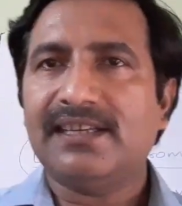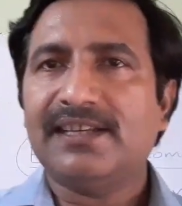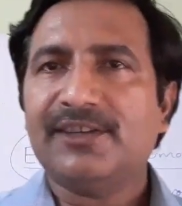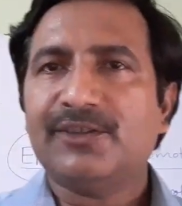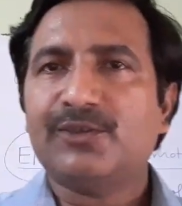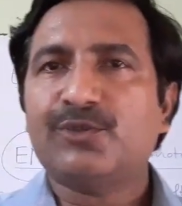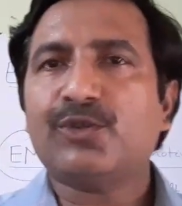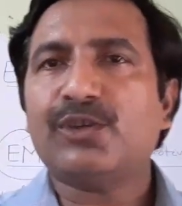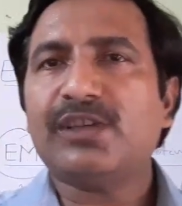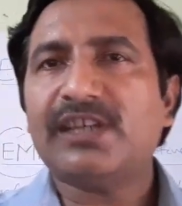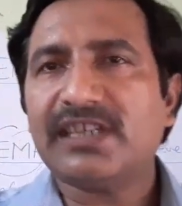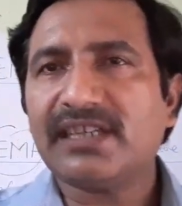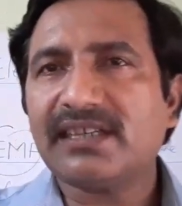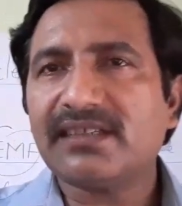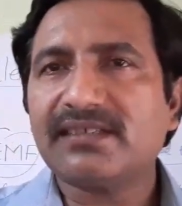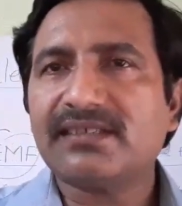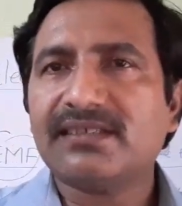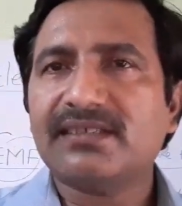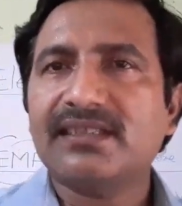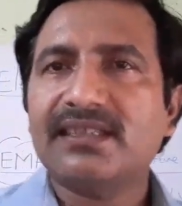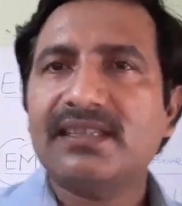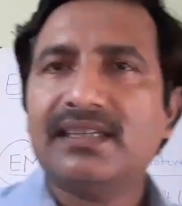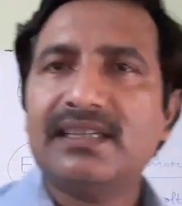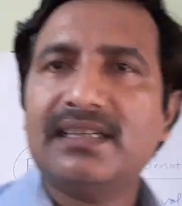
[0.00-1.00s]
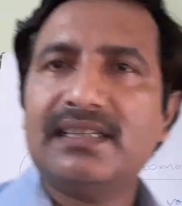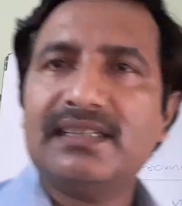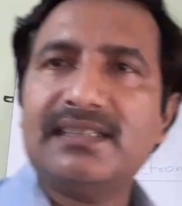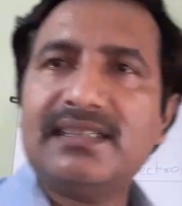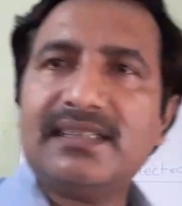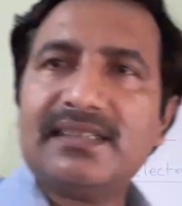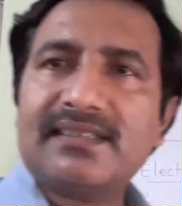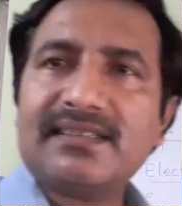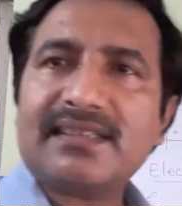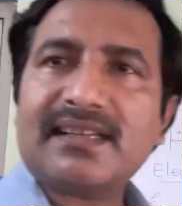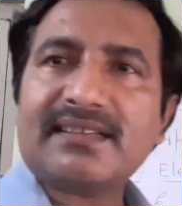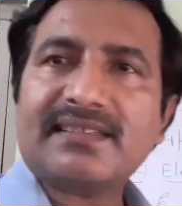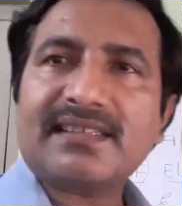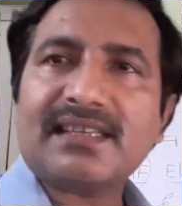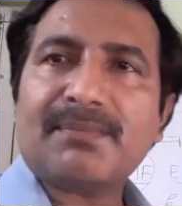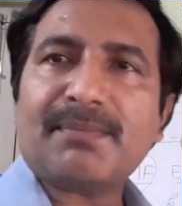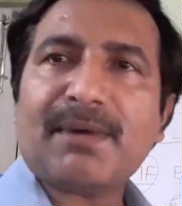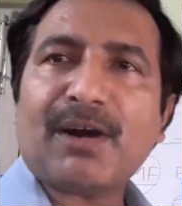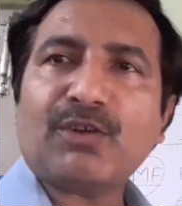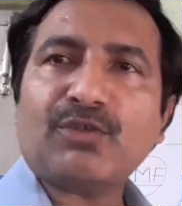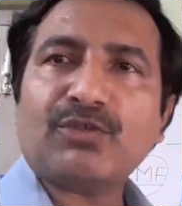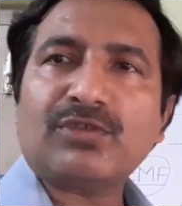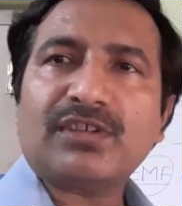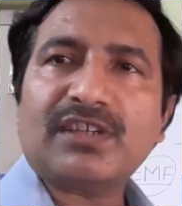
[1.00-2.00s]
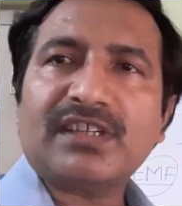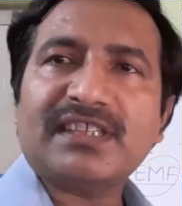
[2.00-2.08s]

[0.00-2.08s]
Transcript: So let us discuss about